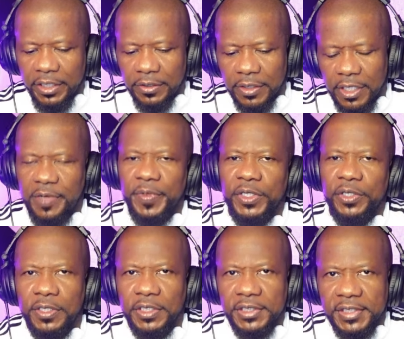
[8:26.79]
coming
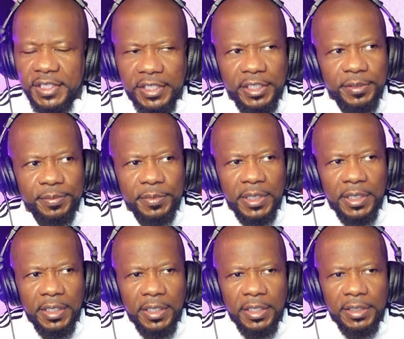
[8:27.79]
on and saying
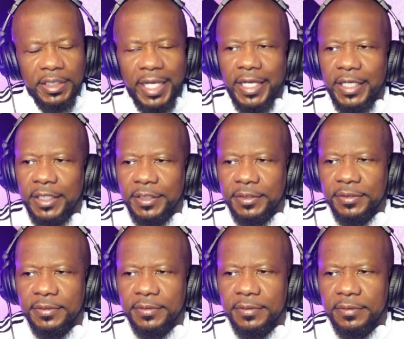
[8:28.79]
that
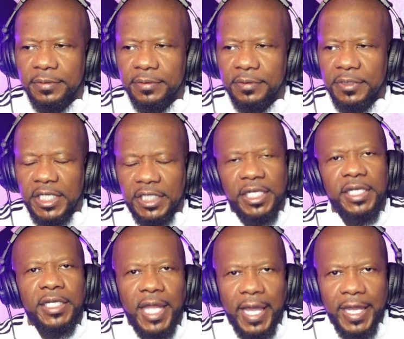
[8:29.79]
he didn't
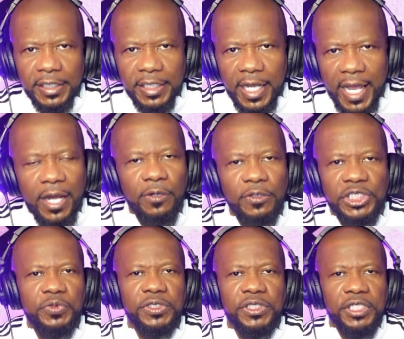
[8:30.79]
like how she
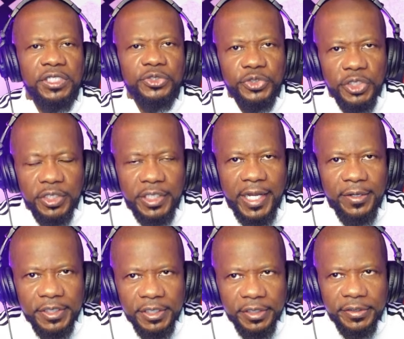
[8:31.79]
was getting drugged out
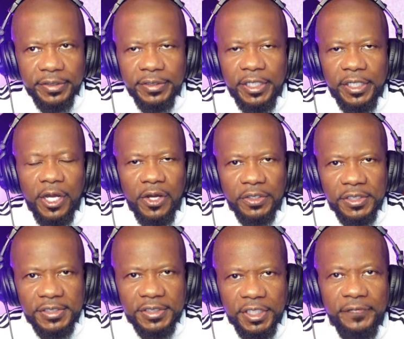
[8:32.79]
here and all this stuff.